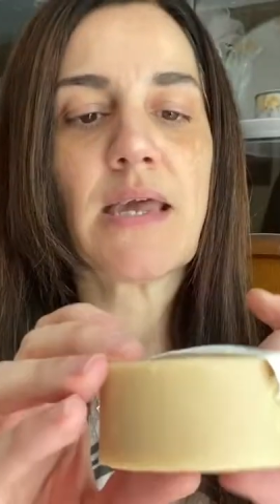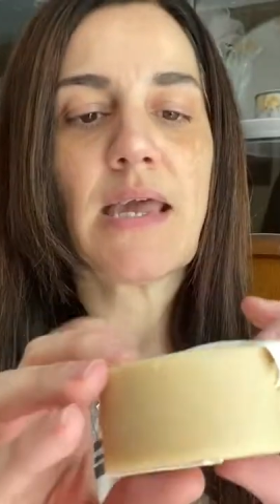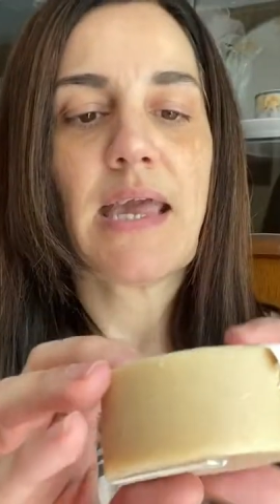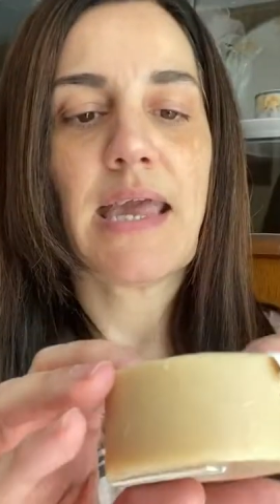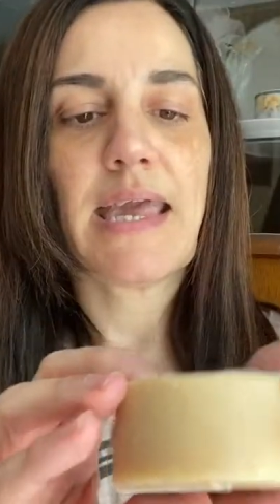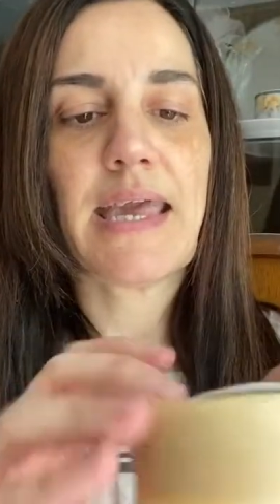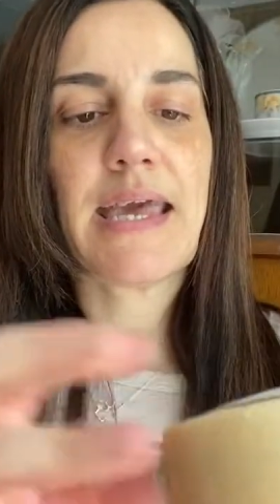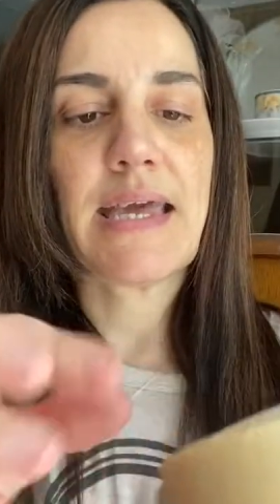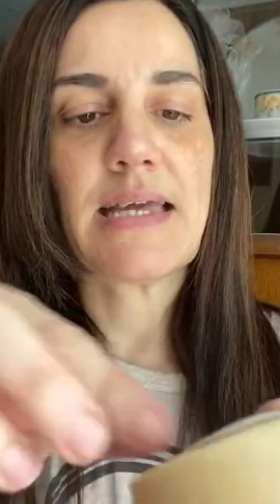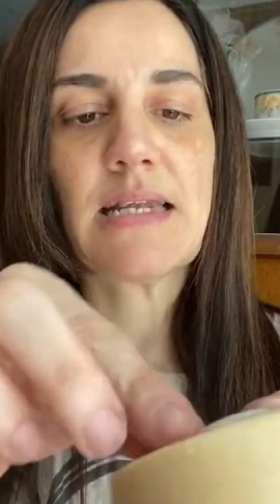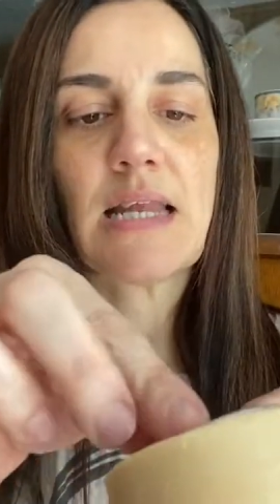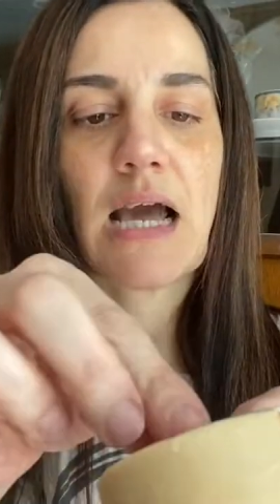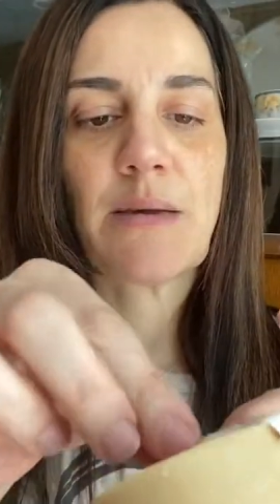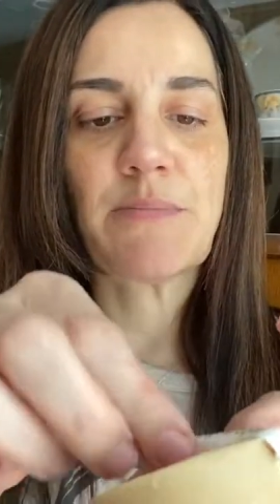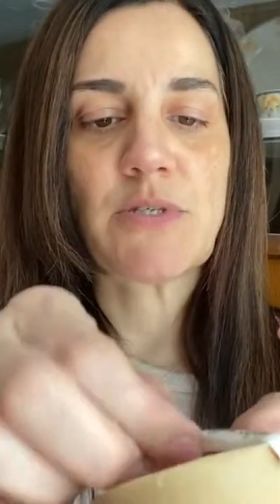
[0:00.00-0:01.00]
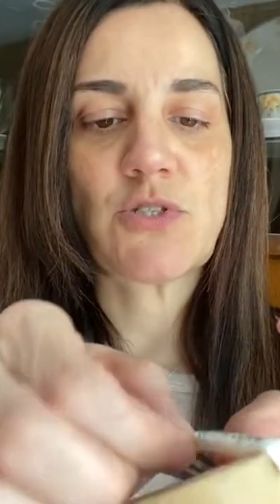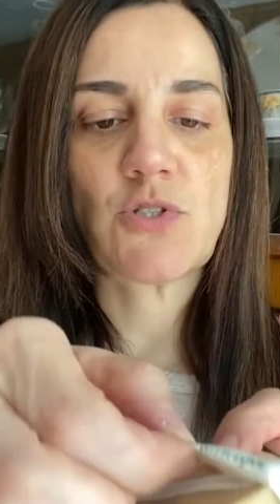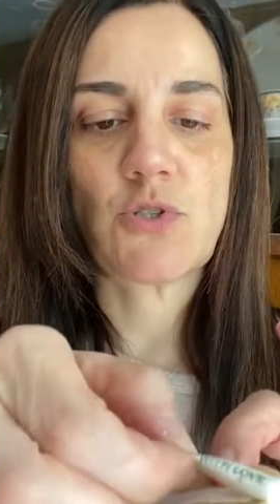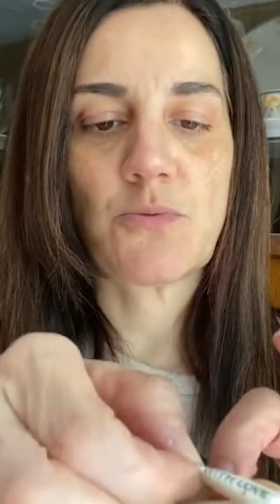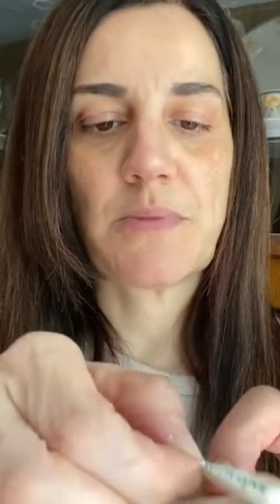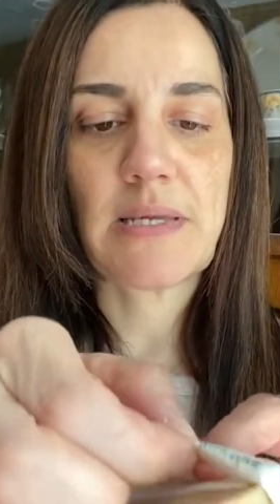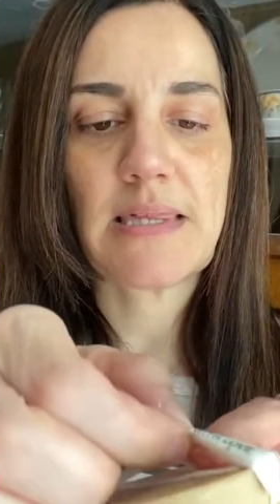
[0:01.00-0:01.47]
And I'm
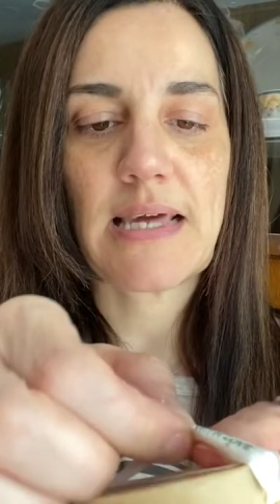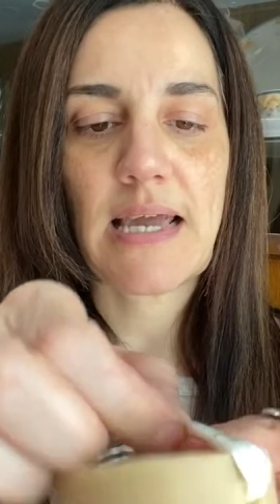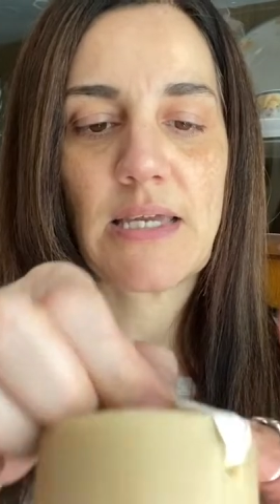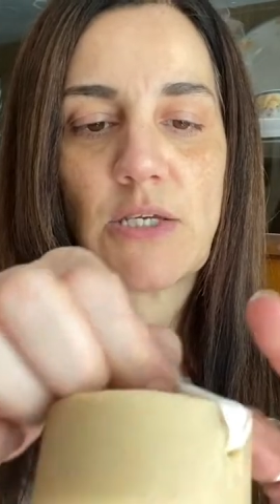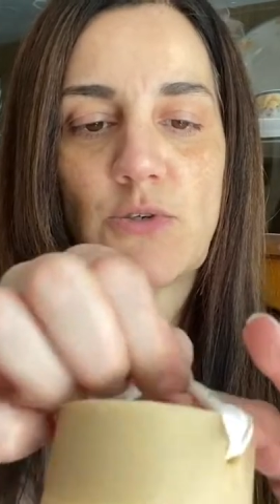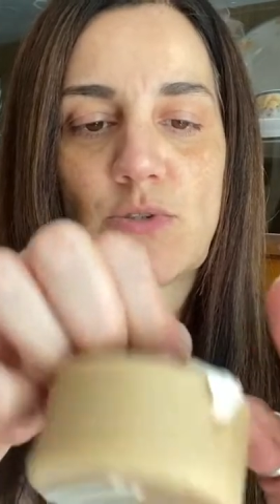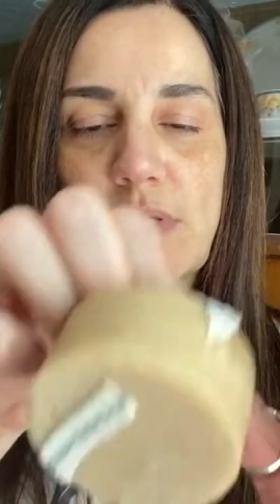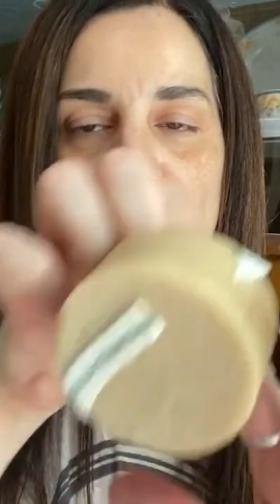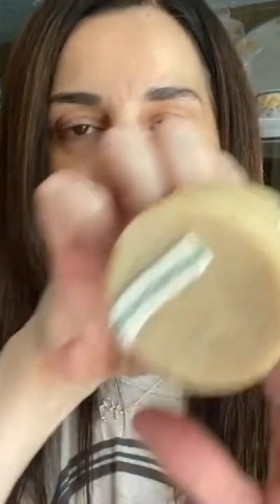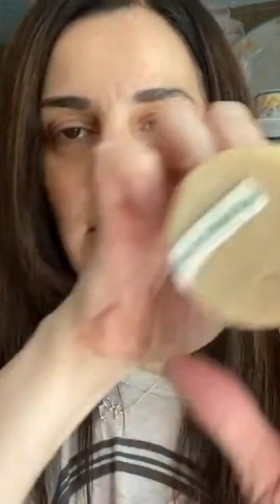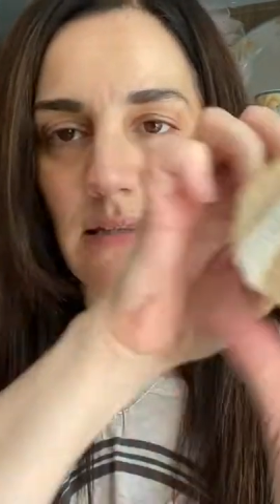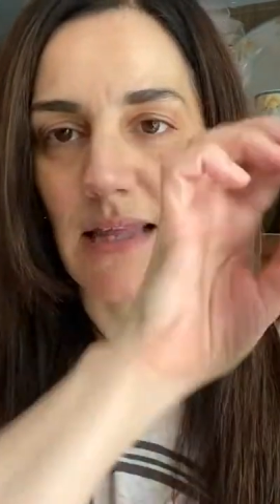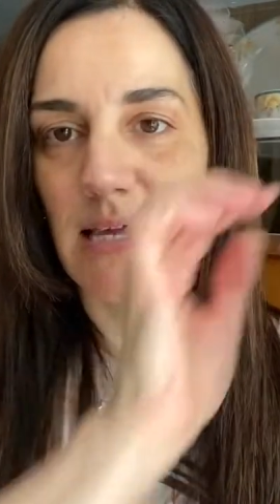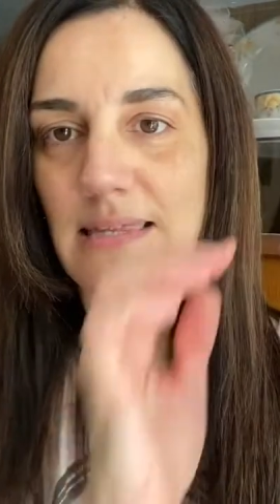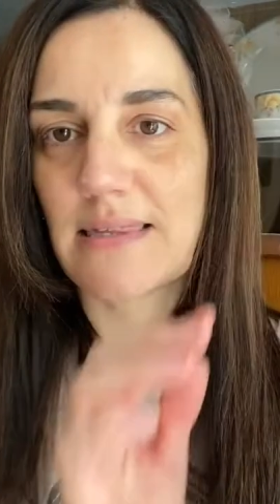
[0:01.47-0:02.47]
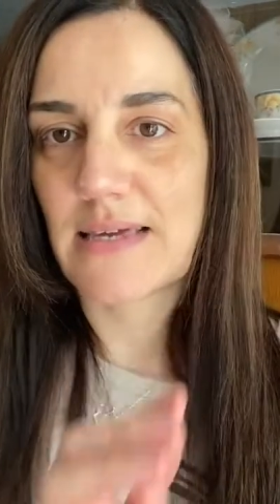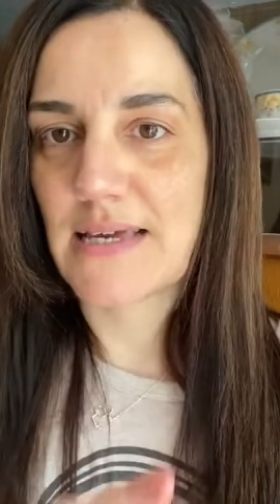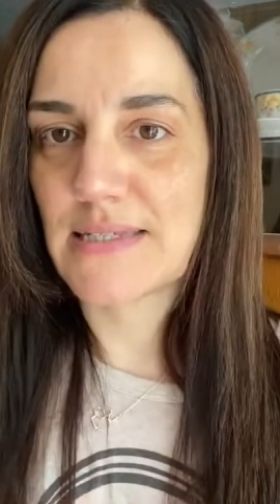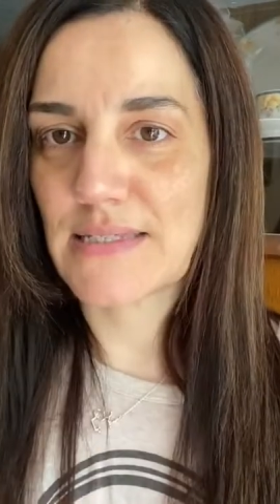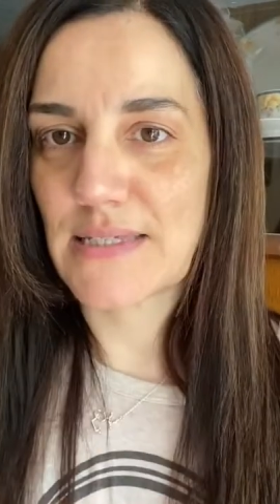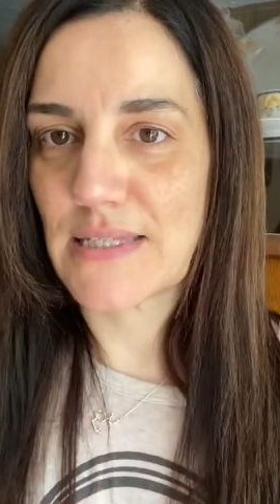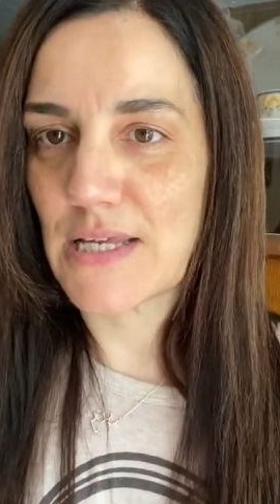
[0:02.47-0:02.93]
assuming that you take it like
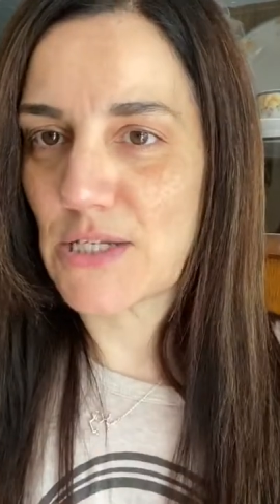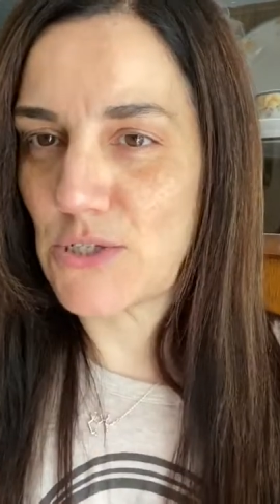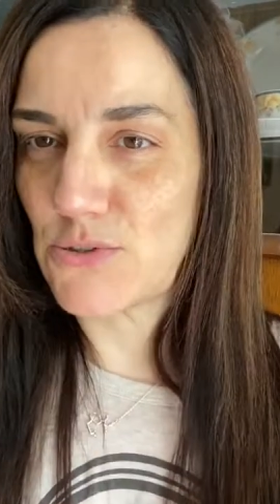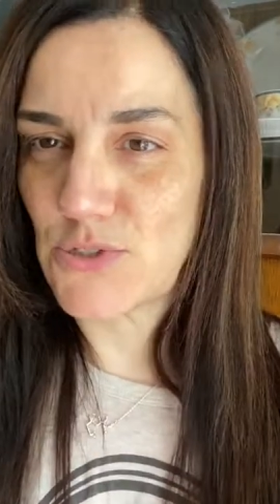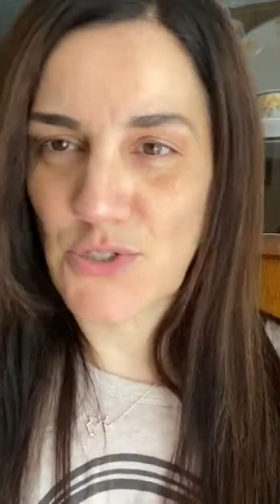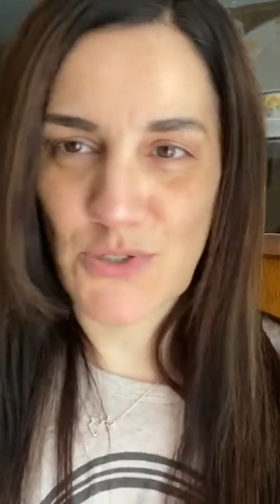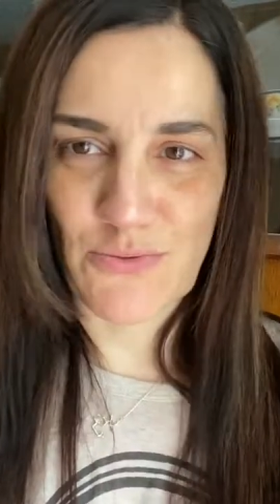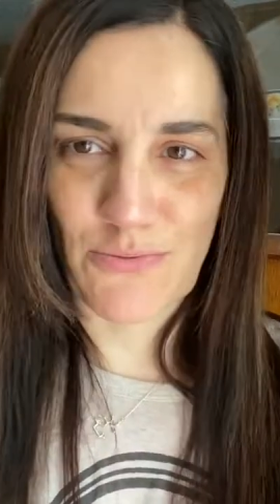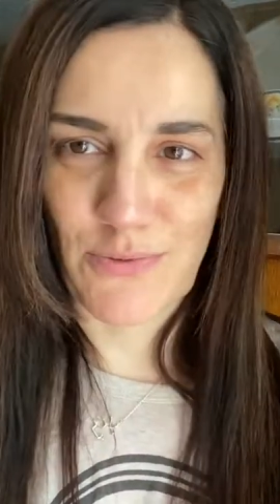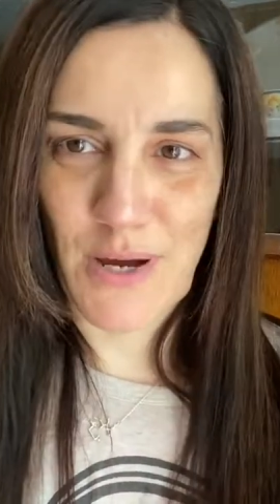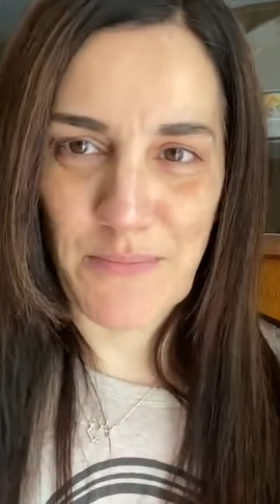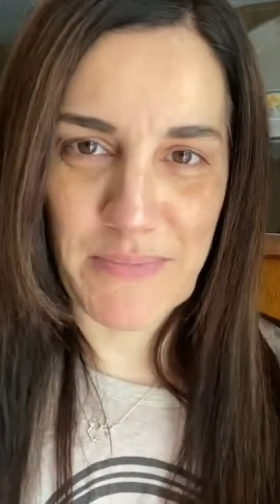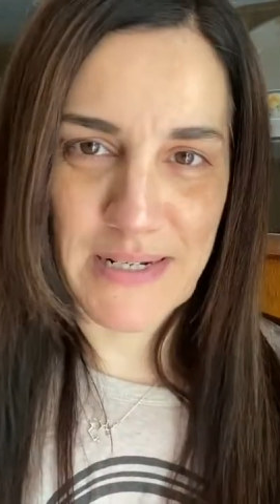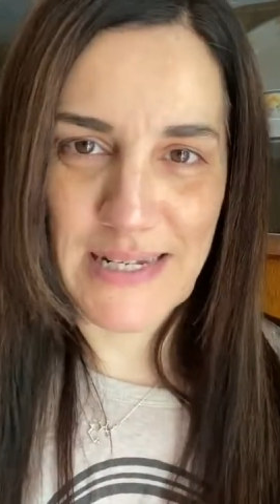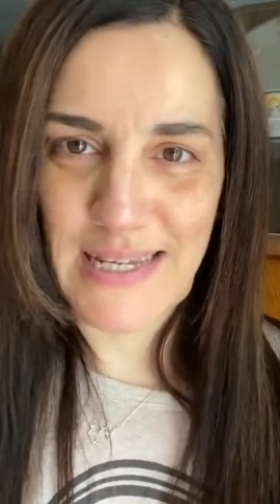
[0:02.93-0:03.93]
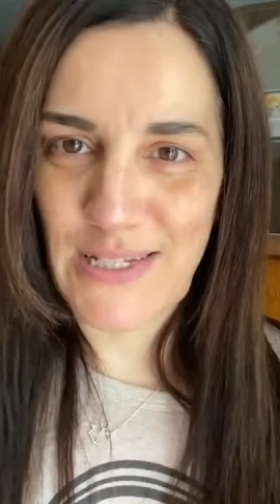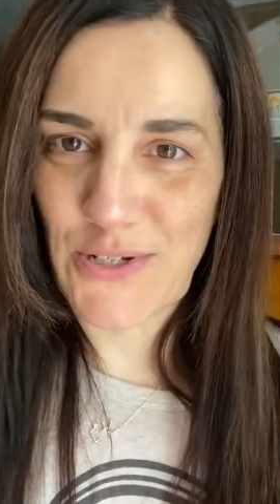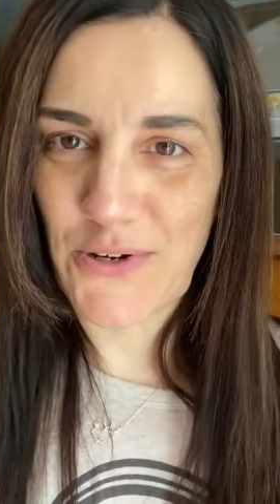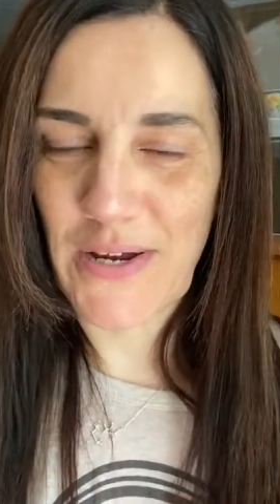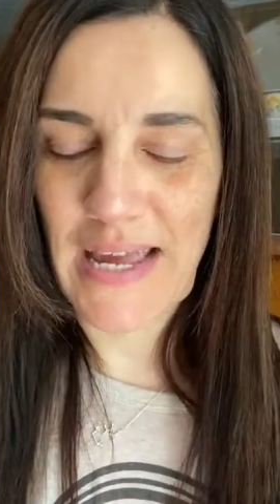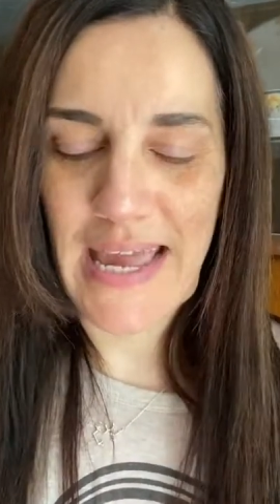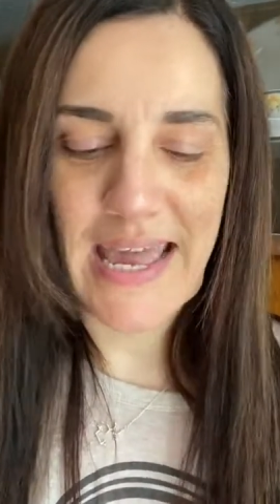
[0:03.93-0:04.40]
this and then you just rub it in
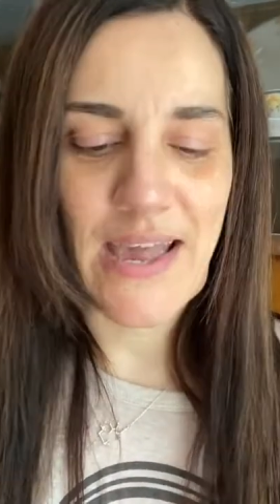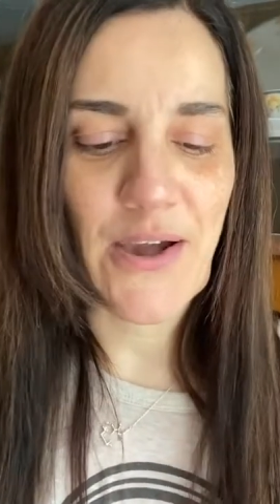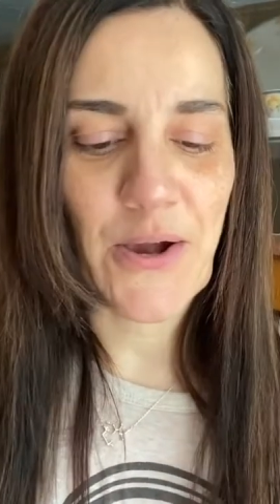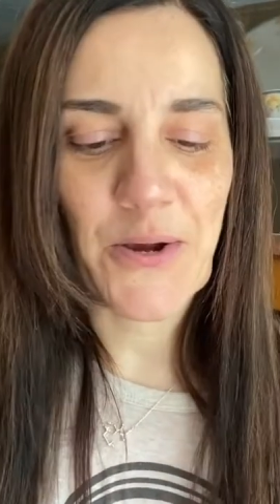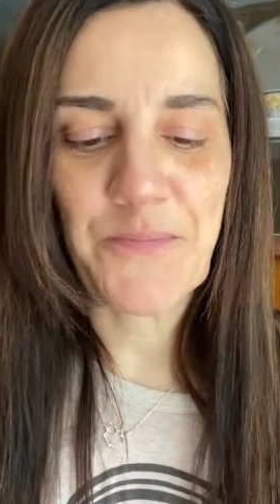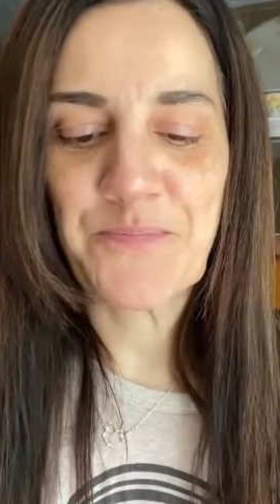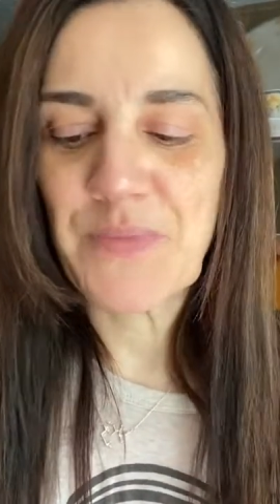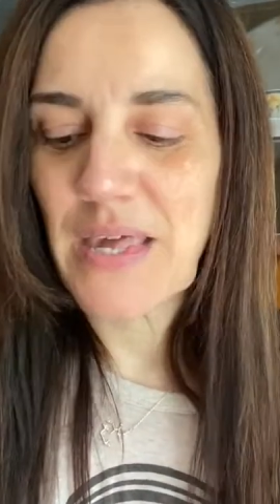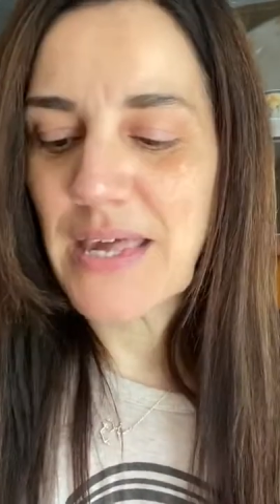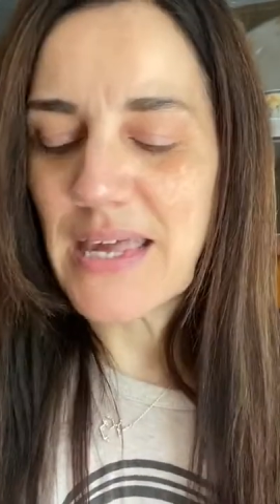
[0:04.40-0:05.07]
your hair.